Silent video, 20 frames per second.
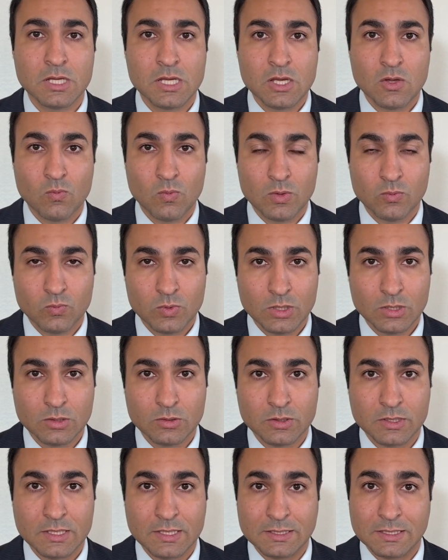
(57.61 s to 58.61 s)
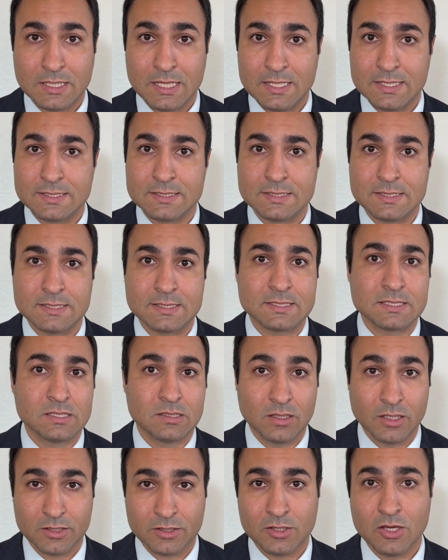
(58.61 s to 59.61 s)
when we look at cases
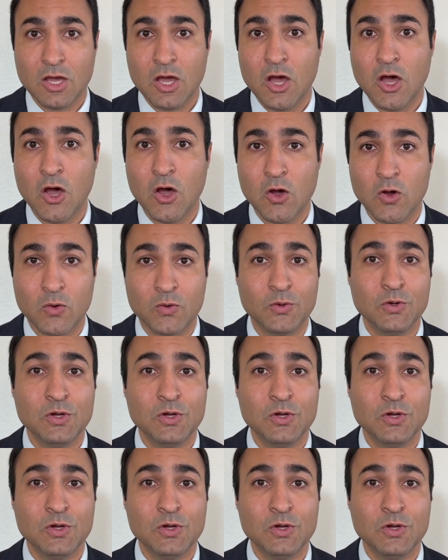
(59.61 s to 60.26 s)
like how